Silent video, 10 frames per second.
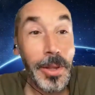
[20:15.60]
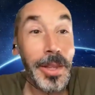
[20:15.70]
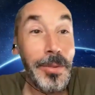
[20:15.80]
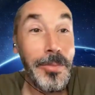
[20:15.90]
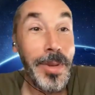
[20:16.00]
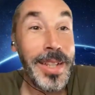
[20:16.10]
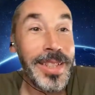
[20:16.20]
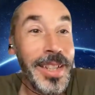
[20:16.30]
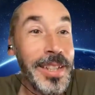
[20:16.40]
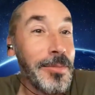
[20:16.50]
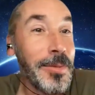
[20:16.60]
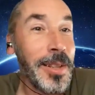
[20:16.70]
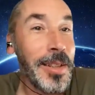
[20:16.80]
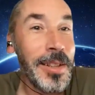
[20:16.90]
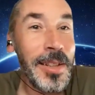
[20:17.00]
thing makes sense,
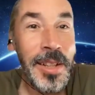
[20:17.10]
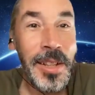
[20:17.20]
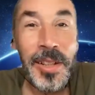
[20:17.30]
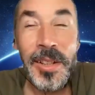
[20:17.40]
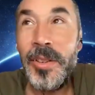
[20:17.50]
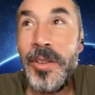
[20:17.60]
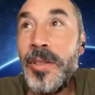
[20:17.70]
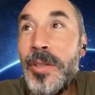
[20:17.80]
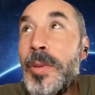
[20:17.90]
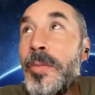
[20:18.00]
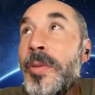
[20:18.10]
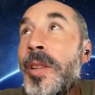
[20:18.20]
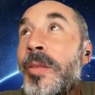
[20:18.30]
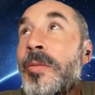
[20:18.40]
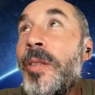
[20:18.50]
but all the people
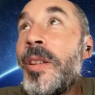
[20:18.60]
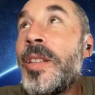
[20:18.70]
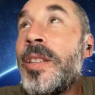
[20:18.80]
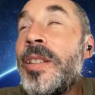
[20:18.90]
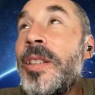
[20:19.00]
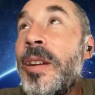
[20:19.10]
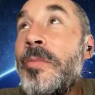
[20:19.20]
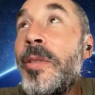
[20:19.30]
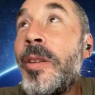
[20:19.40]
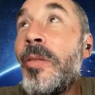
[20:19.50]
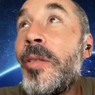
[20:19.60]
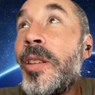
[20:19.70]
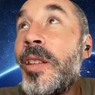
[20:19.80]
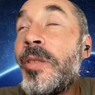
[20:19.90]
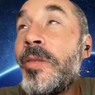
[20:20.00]
that work in, I mean, I work
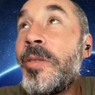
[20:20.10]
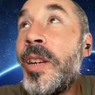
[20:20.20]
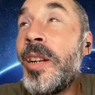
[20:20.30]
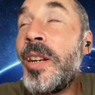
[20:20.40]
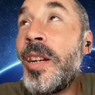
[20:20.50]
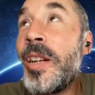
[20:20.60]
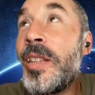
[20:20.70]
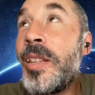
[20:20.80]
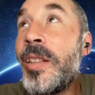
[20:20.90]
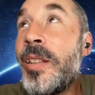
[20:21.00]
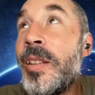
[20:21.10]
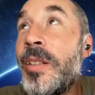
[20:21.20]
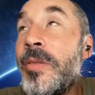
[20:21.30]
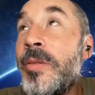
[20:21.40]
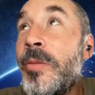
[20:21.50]
at SUSE and Red Hat,
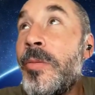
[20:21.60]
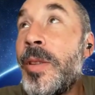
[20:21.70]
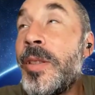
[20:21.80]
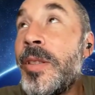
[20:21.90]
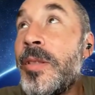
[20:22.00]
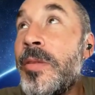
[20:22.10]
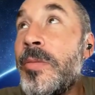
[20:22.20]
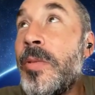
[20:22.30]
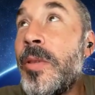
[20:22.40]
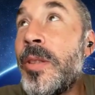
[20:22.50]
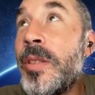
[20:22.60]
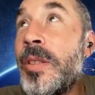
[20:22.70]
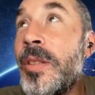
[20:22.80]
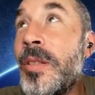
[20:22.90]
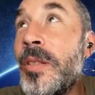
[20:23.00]
and you know what is
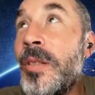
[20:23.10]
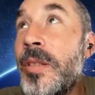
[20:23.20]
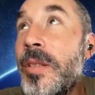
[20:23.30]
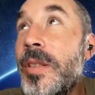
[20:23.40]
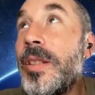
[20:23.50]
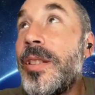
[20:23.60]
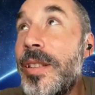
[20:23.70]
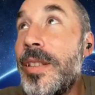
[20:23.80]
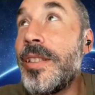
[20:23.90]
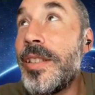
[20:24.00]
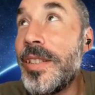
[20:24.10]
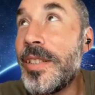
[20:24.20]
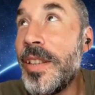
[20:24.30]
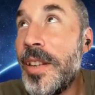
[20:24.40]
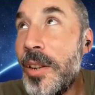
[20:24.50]
supporting
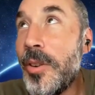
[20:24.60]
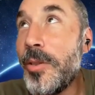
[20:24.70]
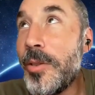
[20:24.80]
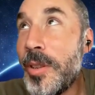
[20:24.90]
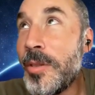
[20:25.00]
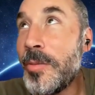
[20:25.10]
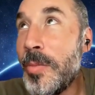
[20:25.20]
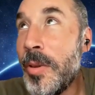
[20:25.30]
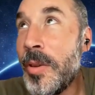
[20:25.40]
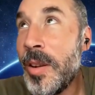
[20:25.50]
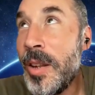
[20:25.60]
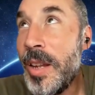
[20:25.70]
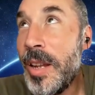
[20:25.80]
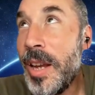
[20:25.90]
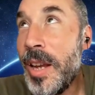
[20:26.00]
this long-term support,
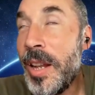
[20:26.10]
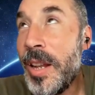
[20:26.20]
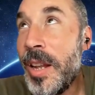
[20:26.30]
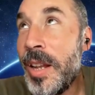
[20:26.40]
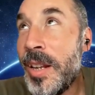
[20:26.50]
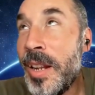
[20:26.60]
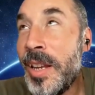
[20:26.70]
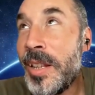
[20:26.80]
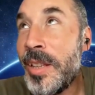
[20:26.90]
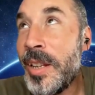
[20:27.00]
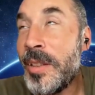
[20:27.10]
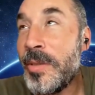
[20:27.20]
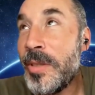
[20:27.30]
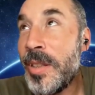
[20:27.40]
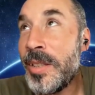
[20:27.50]
and I can tell you
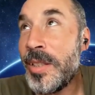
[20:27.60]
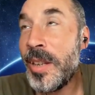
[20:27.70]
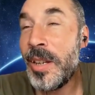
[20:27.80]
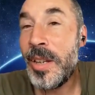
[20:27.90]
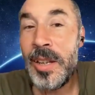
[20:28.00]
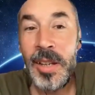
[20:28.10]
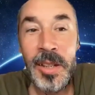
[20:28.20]
that's a